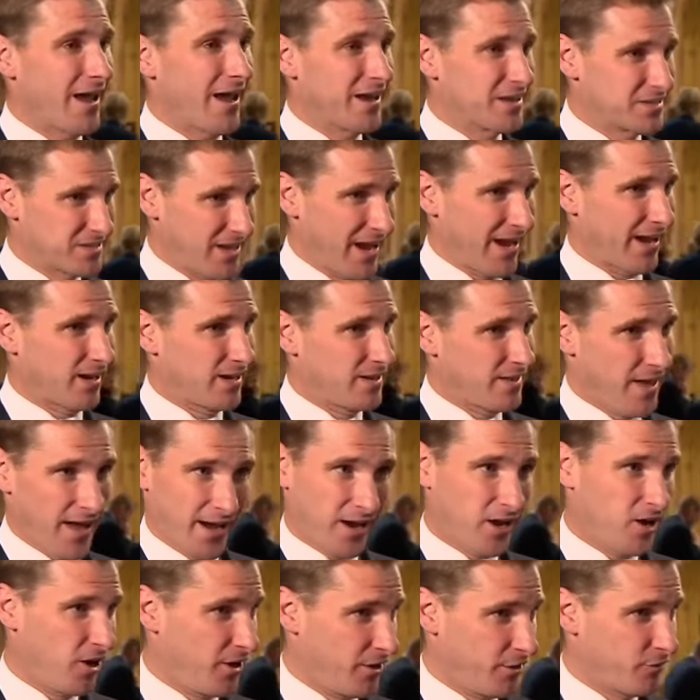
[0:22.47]
exactly
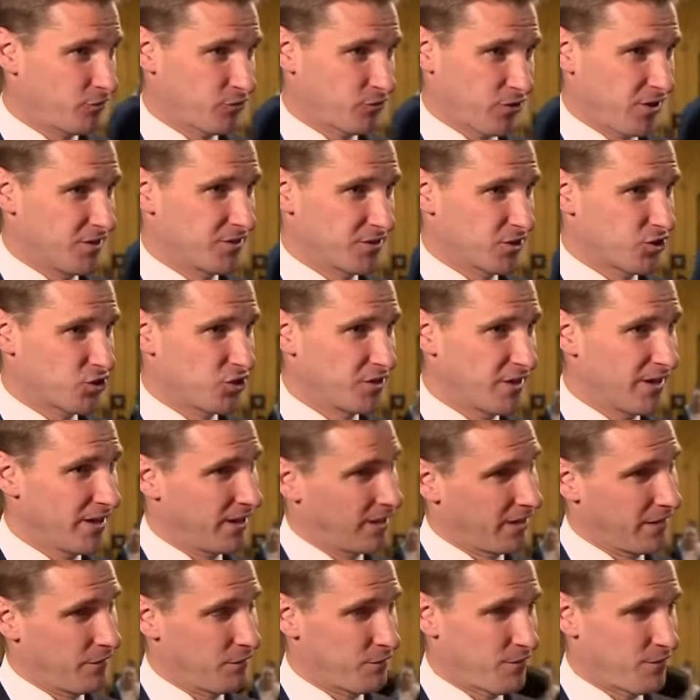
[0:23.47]
that kind of transition deal.